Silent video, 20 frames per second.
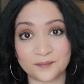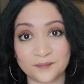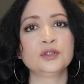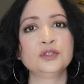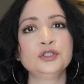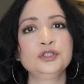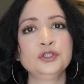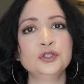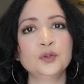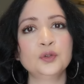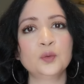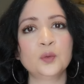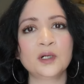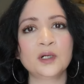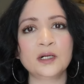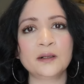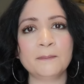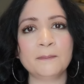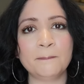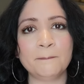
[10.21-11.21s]
You
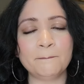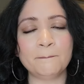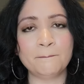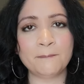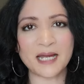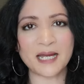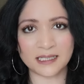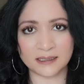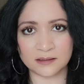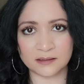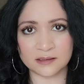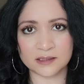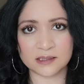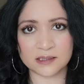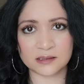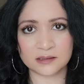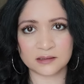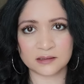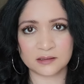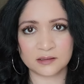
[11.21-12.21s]
were
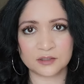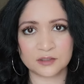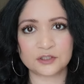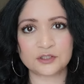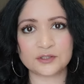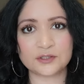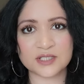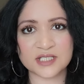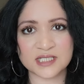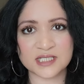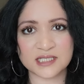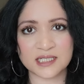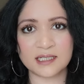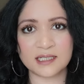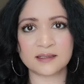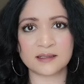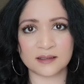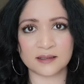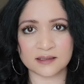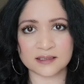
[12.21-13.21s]
meant to
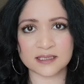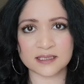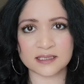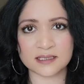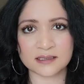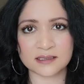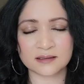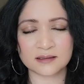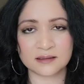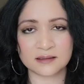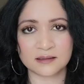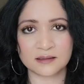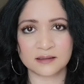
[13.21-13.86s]
see this.